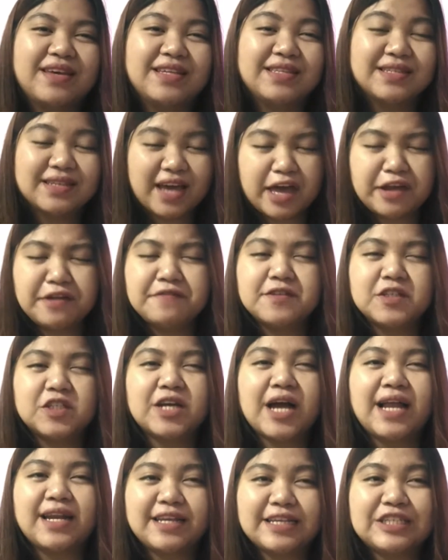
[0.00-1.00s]
it's kind of
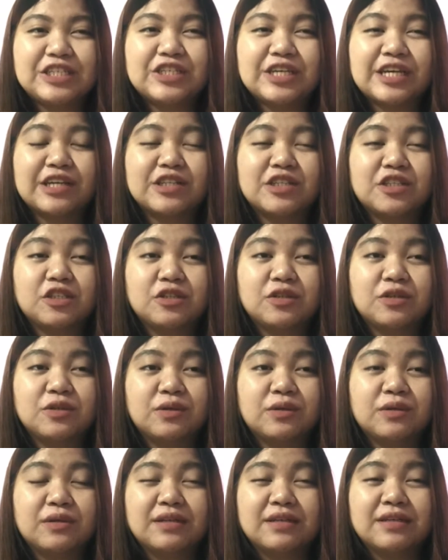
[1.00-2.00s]
challenging
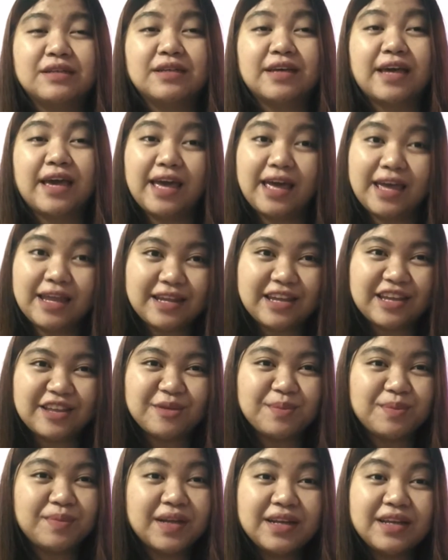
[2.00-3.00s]
to
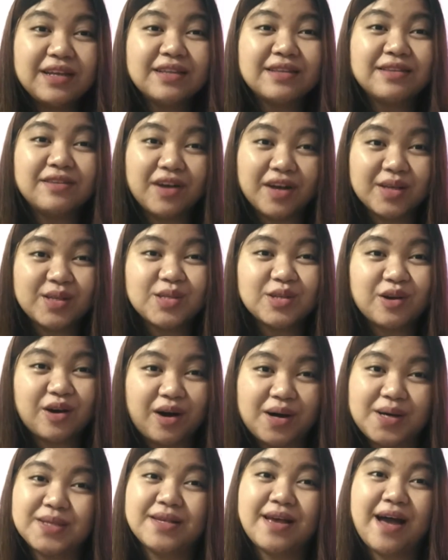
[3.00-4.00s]
edit, but it does
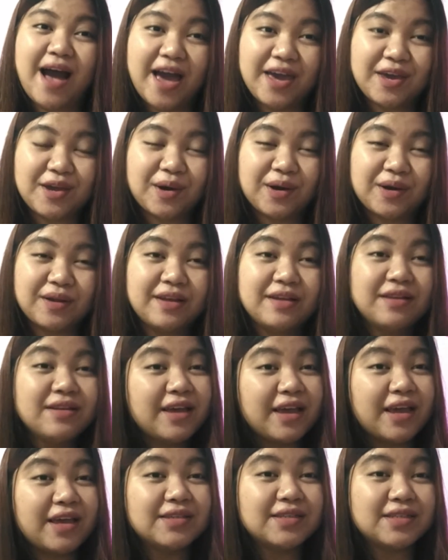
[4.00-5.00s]
cost higher
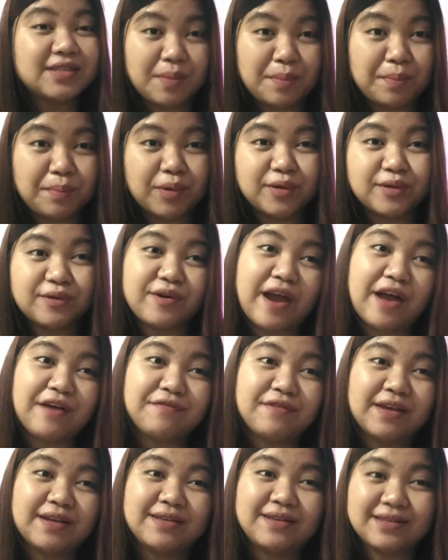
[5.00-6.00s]
than a simple
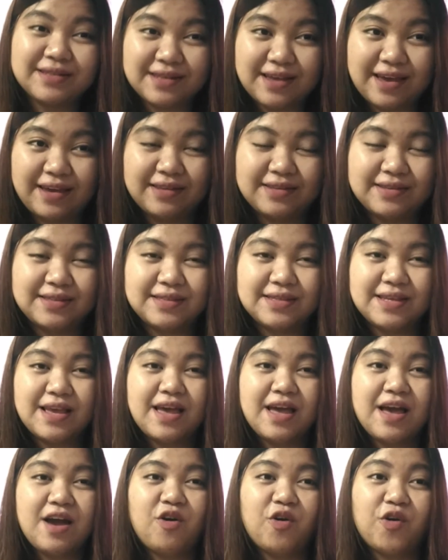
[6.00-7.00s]
graphic designs
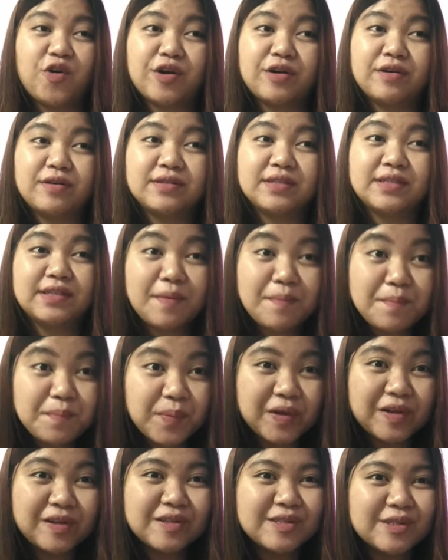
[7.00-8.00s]
or
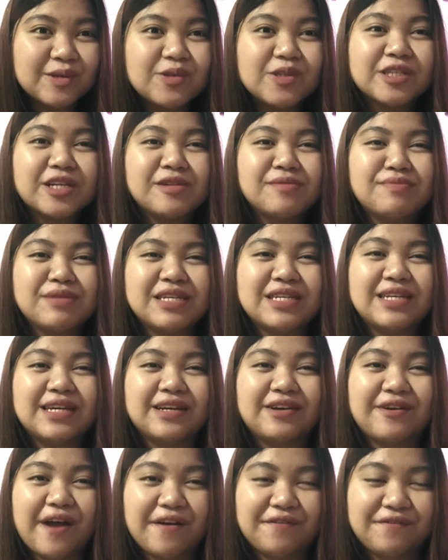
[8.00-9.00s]
simple social
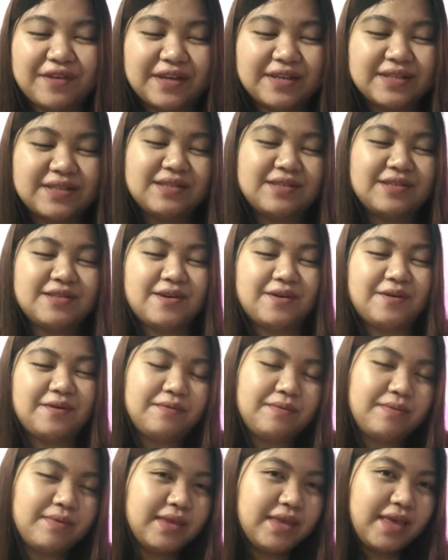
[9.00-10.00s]
media graphics.
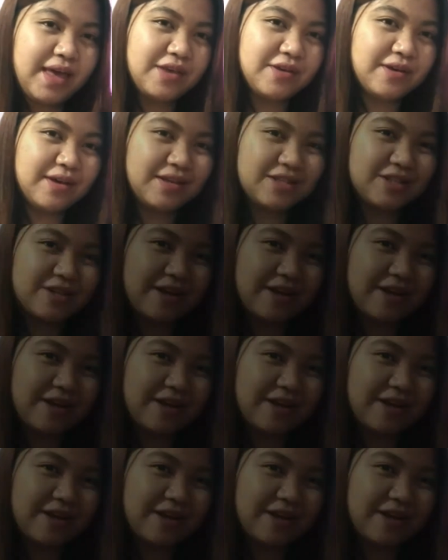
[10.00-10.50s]
So yeah, you could